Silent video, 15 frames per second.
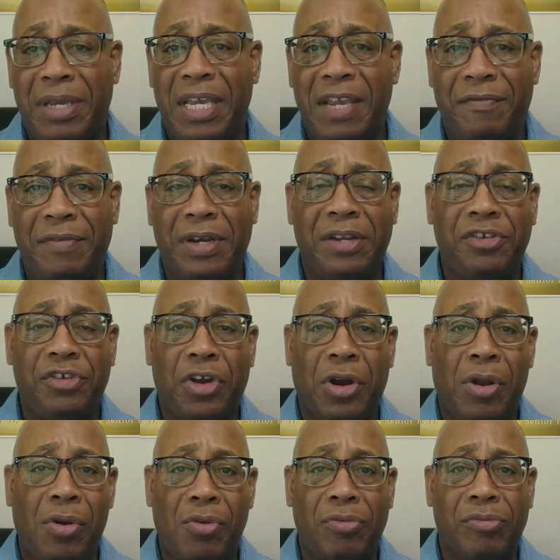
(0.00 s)
Even in your
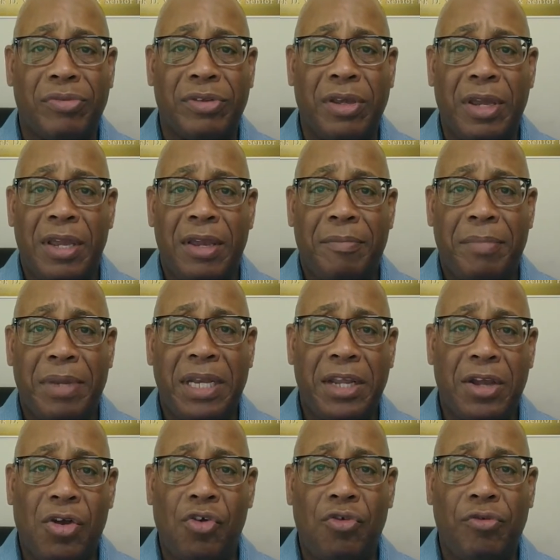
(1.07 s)
homes,
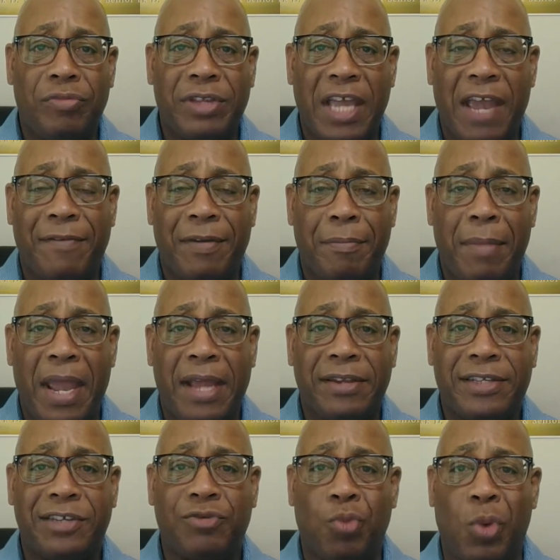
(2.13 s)
many homes have a mat
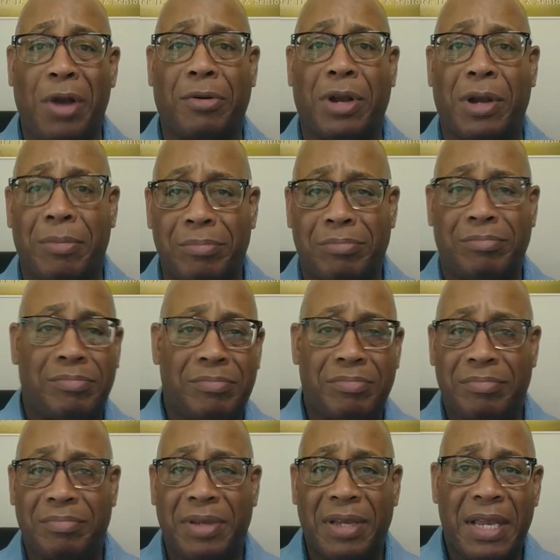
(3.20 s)
that says welcome.
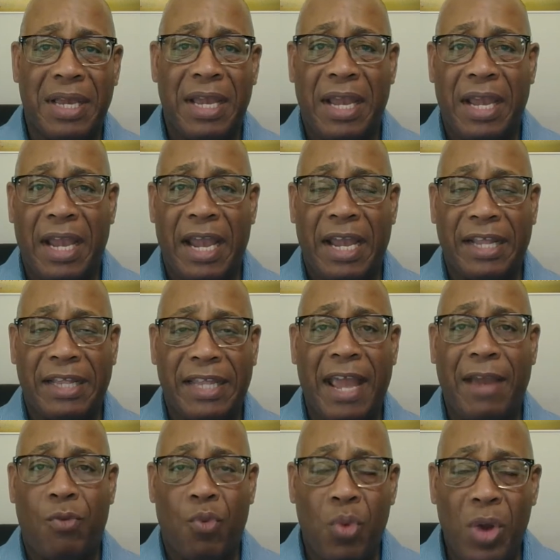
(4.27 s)
And
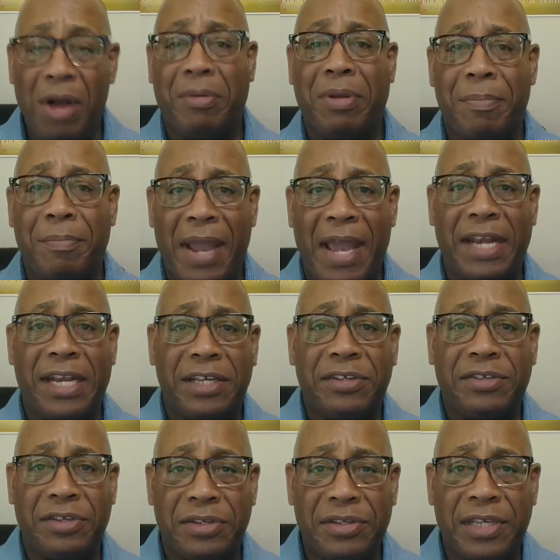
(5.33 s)
that welcome mat
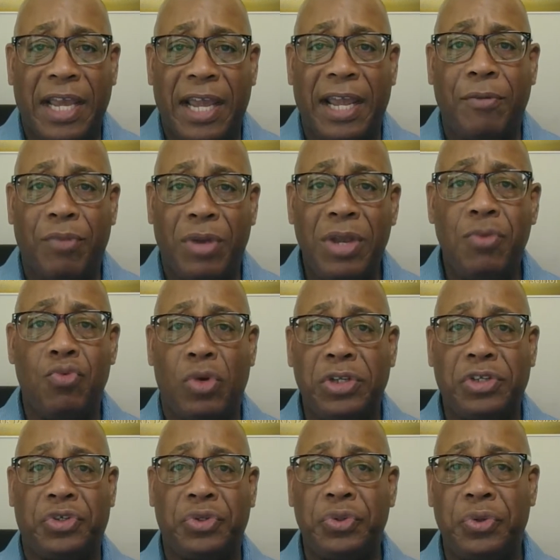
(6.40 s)
is to say, we
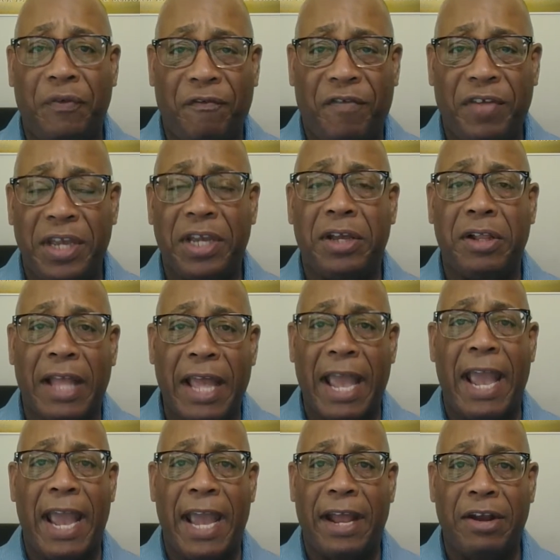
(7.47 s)
want you to feel
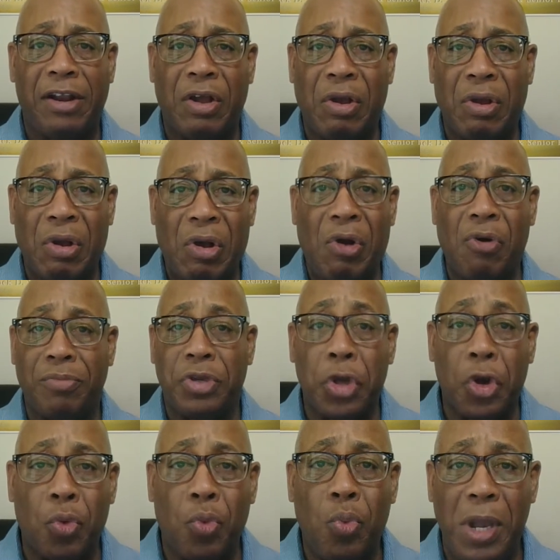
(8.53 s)
at home.
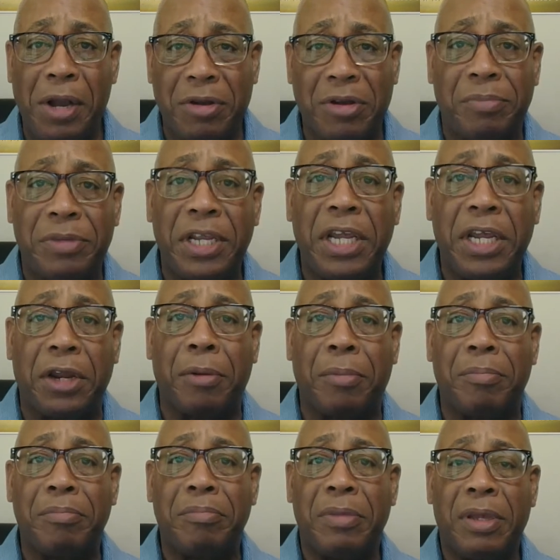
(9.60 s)
You're welcomed here.